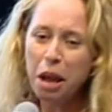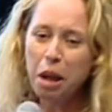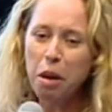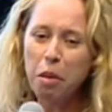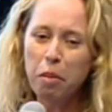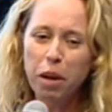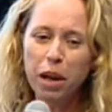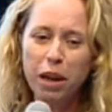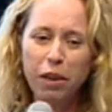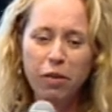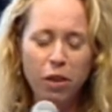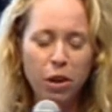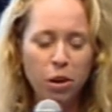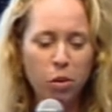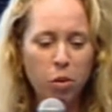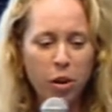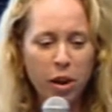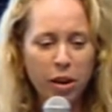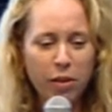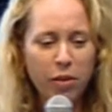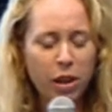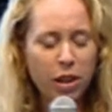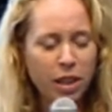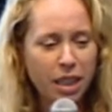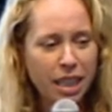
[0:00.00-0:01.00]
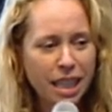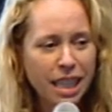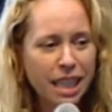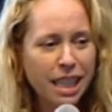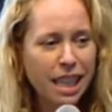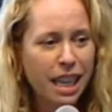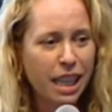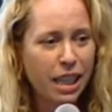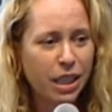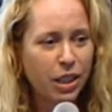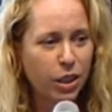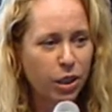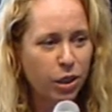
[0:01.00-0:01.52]
But if you're one of our
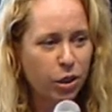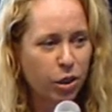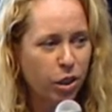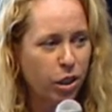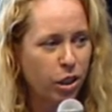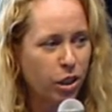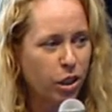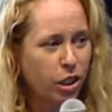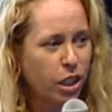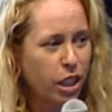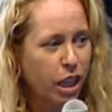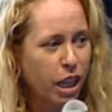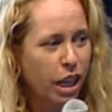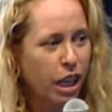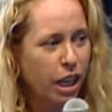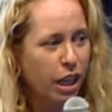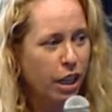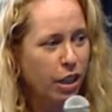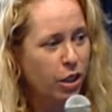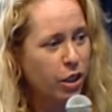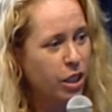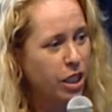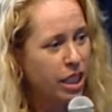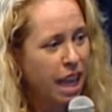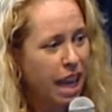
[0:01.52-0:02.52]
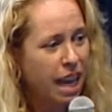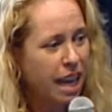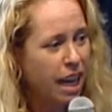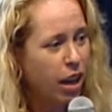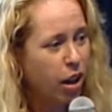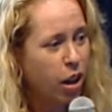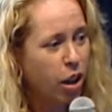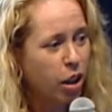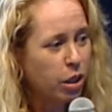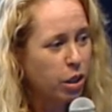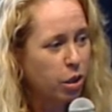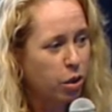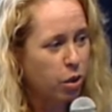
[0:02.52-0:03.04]
teenage learners, you're setting
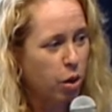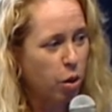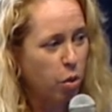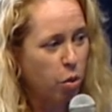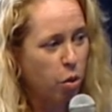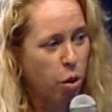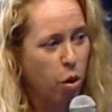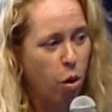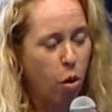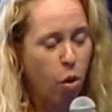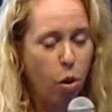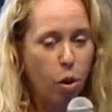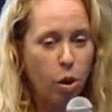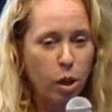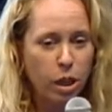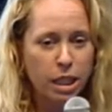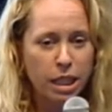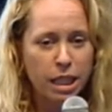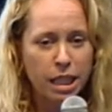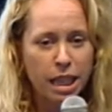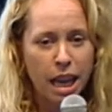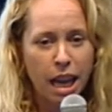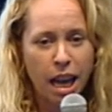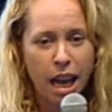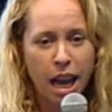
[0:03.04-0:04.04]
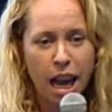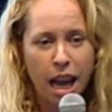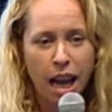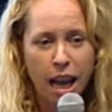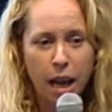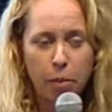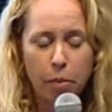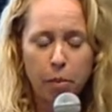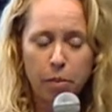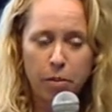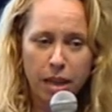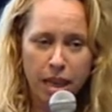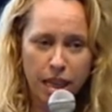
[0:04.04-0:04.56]
all your own goals
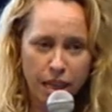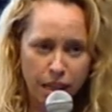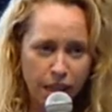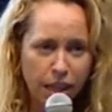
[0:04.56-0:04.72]
in